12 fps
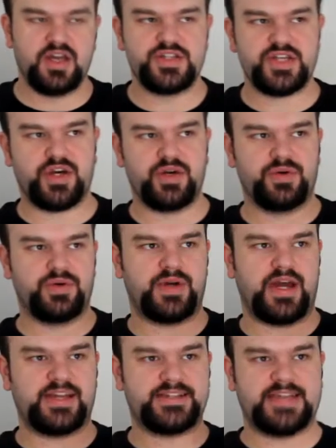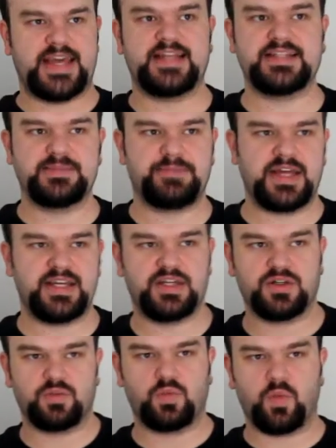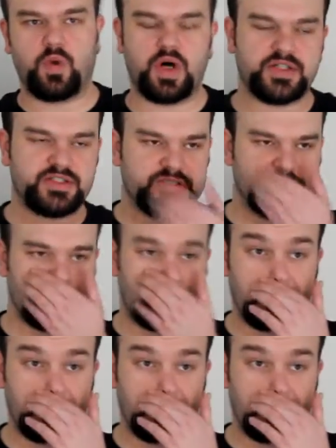So again, depending on what